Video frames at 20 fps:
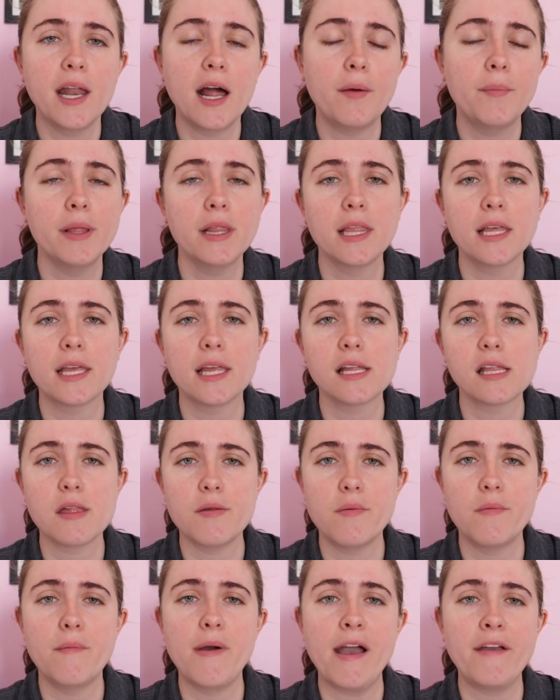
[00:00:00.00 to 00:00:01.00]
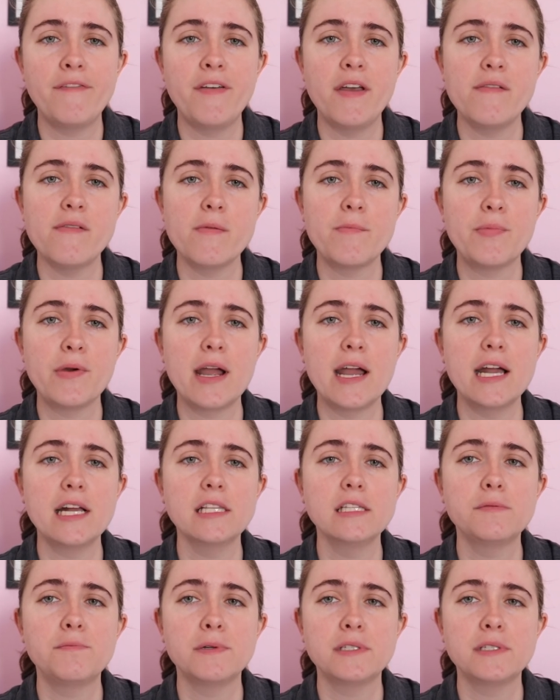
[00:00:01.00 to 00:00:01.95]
I'll be linking some of my favorite brands,